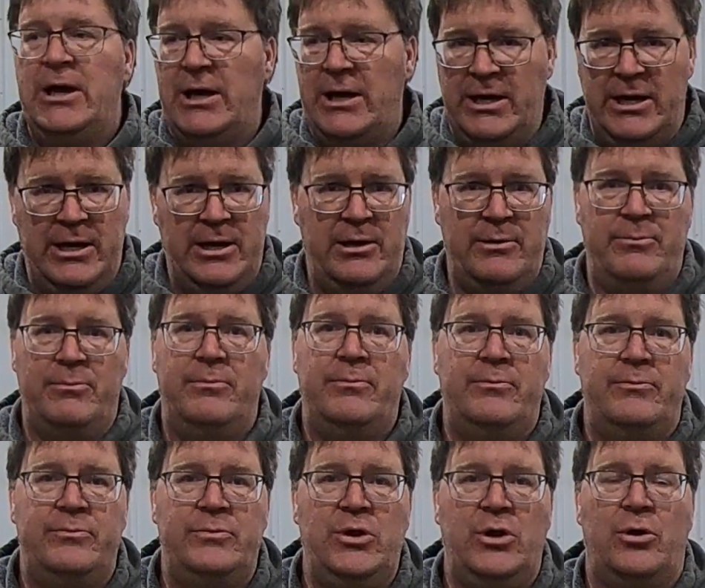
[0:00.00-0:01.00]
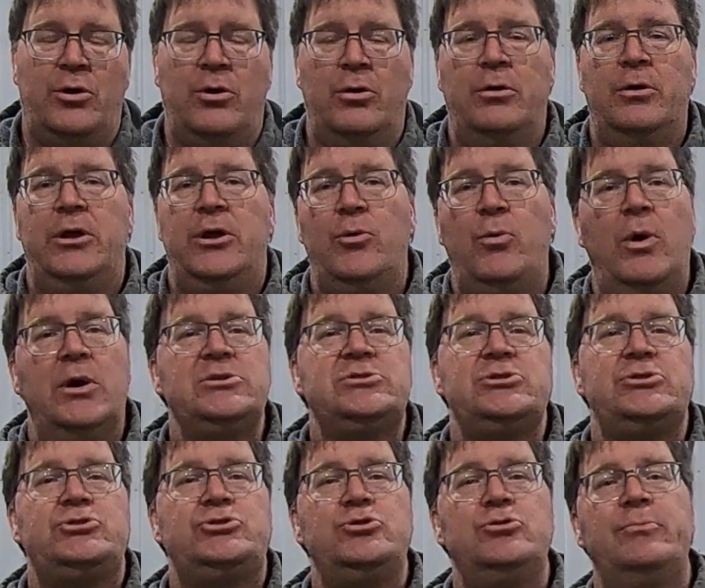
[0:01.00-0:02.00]
Uh, you know, it
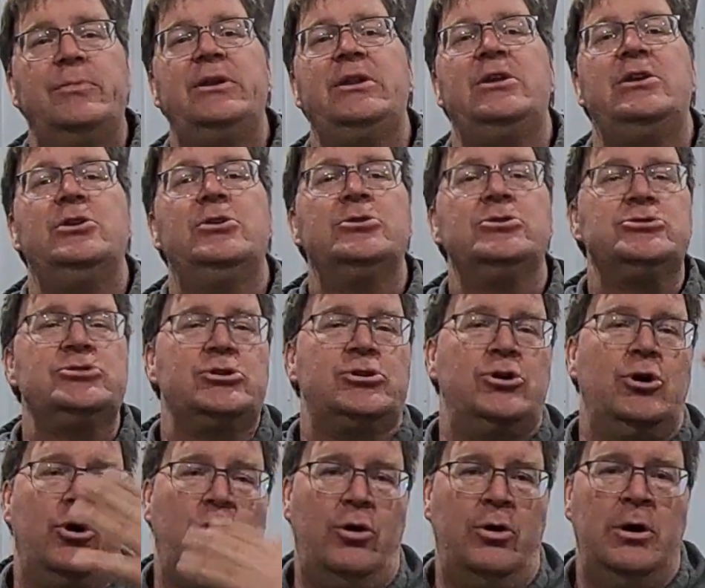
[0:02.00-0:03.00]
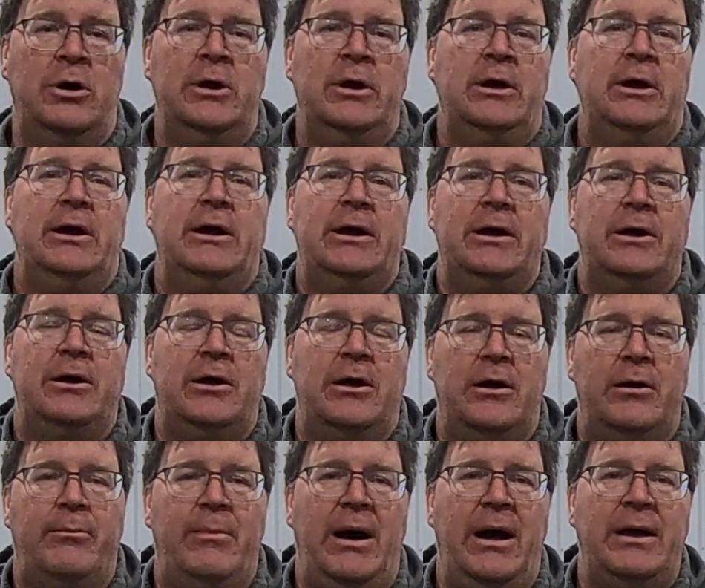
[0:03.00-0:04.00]
wasn't too many years ago, uh,
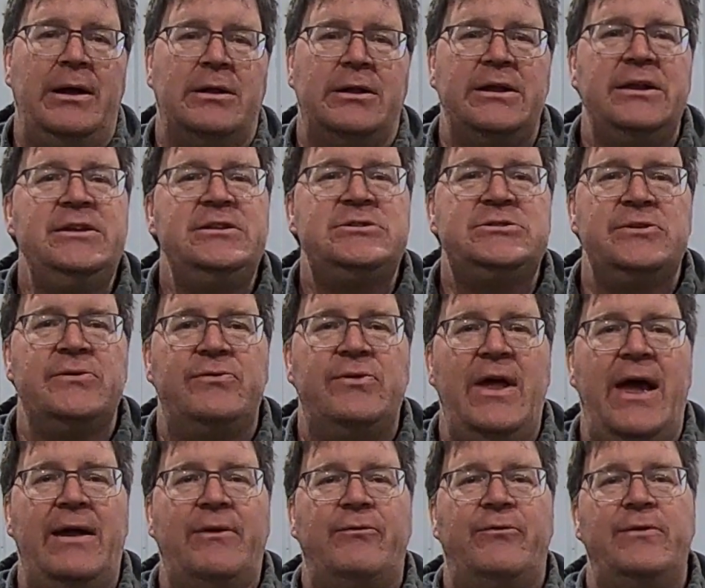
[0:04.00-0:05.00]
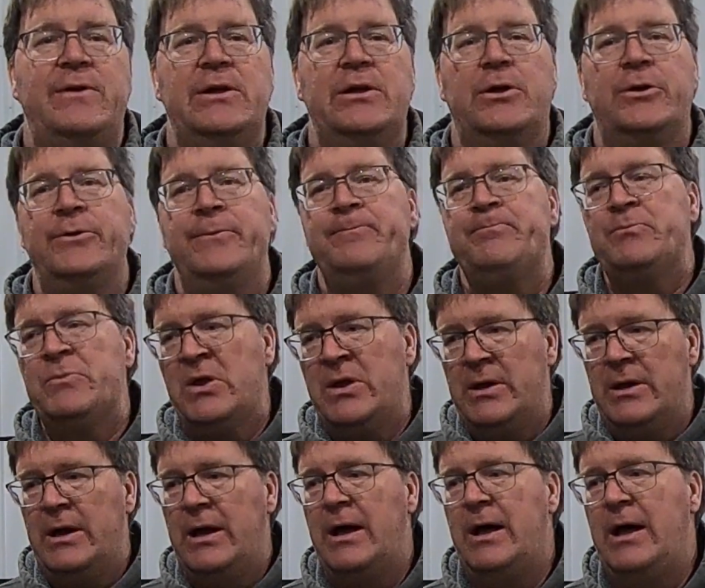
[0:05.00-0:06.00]
a mile east of that field,
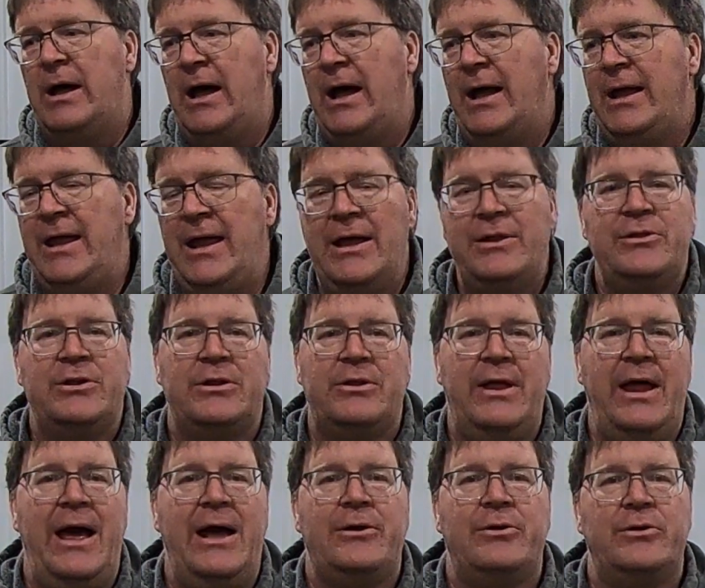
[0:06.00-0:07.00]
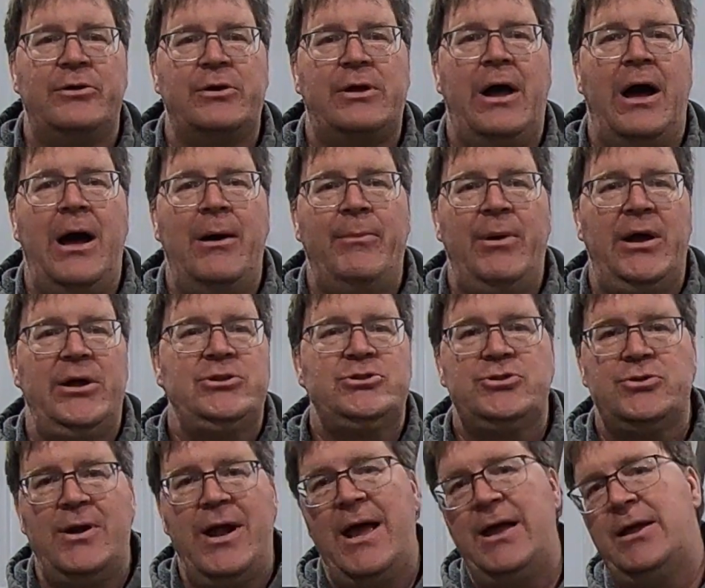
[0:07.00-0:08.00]
uh, I had the ladder of the combine
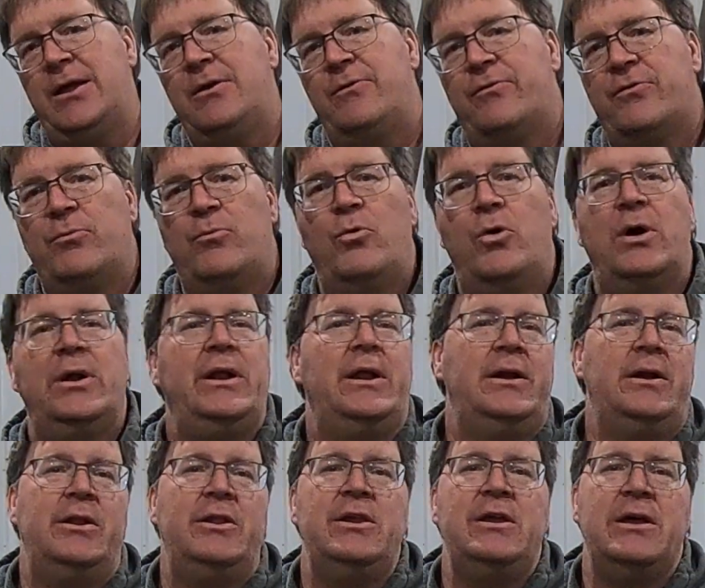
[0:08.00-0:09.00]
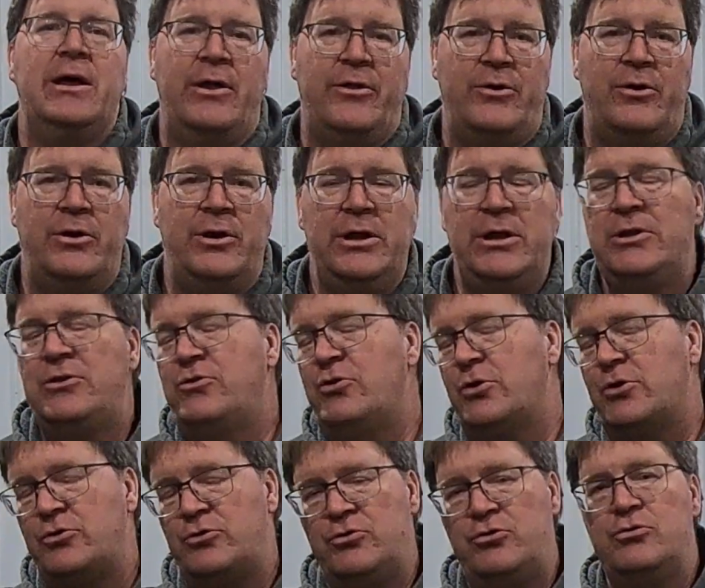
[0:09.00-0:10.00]
dragging from one end to the other. It
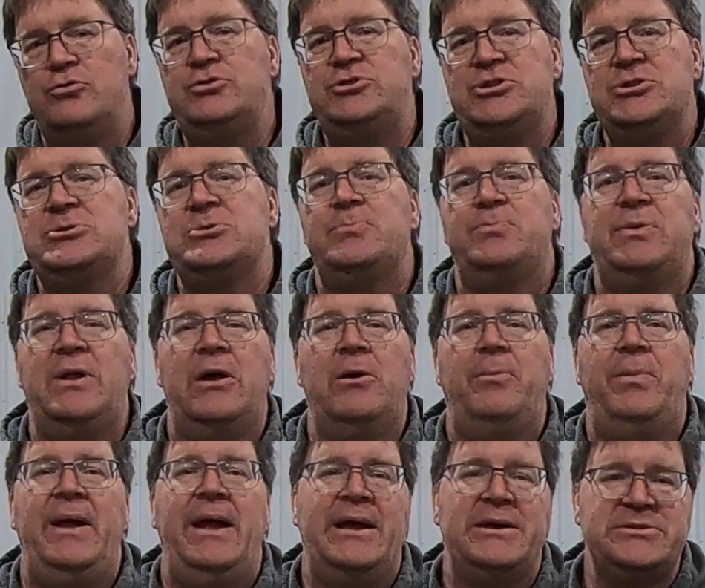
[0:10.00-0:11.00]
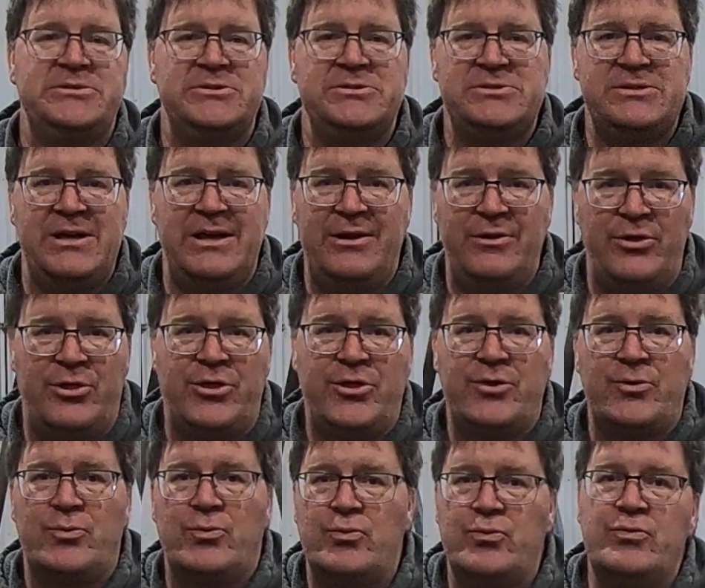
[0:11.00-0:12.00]
took two chisel plow passes and
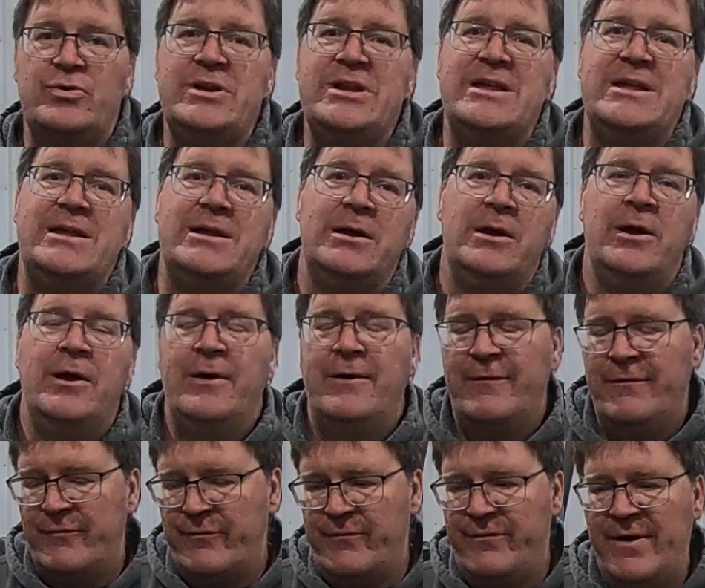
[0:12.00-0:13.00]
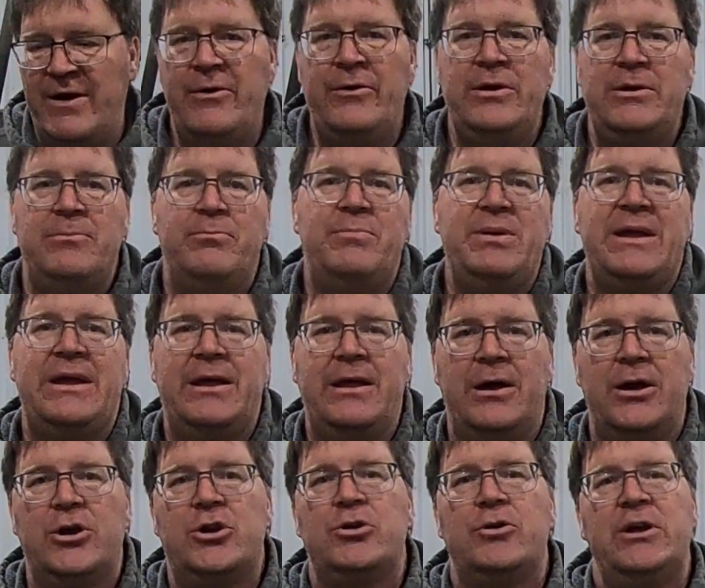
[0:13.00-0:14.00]
three very big
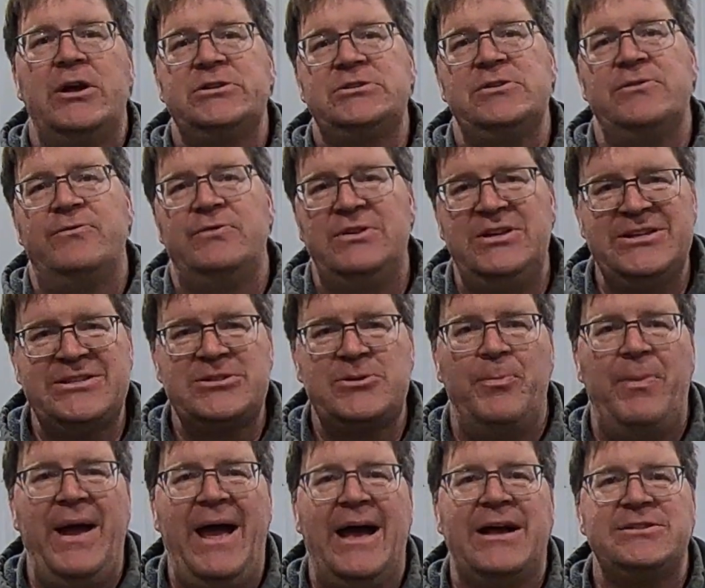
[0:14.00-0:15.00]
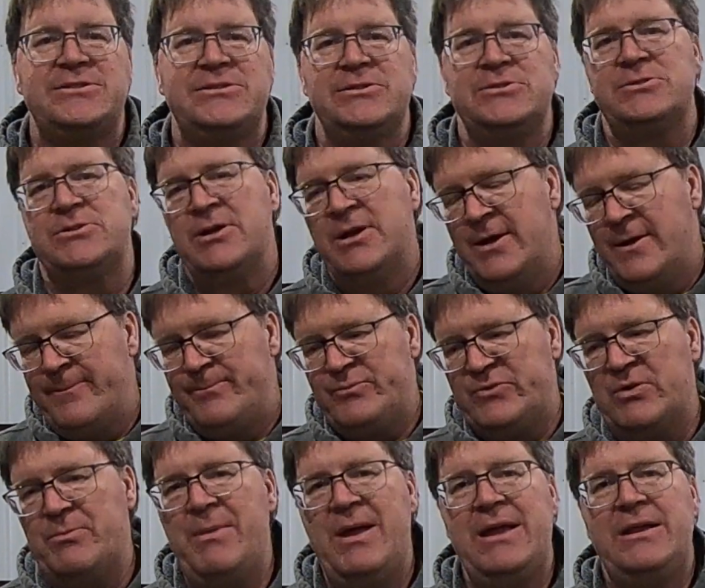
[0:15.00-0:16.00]
aggressive disc passes
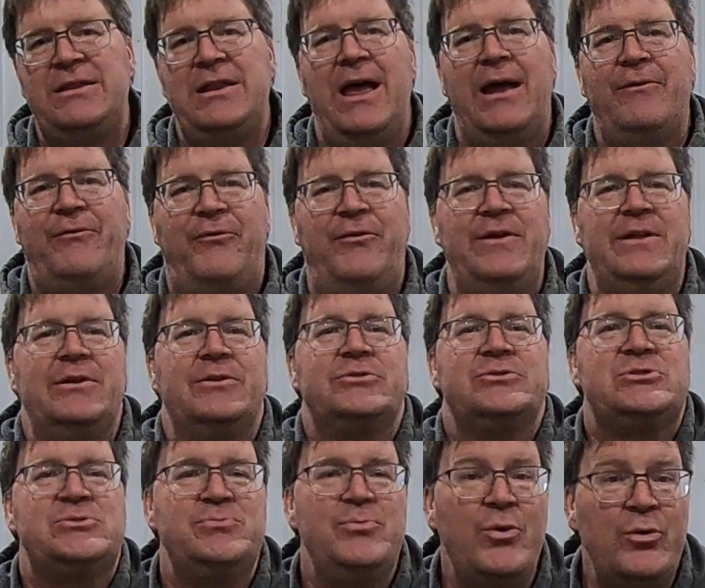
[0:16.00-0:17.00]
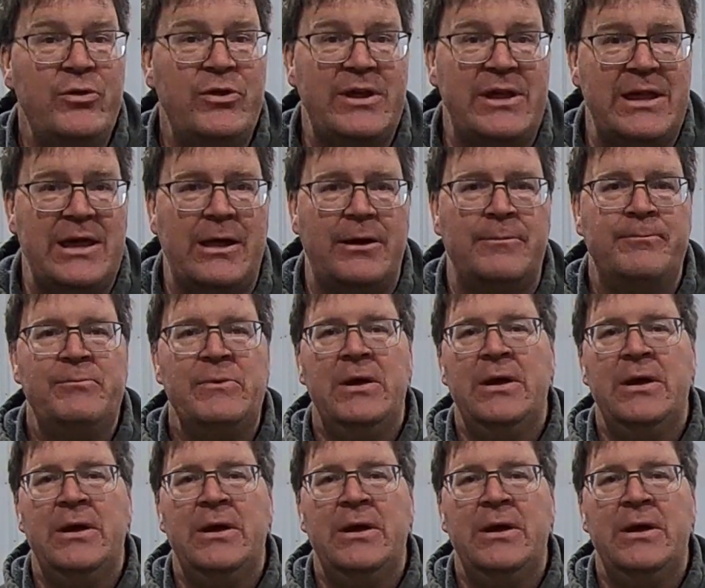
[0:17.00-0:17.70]
to make that field smooth again.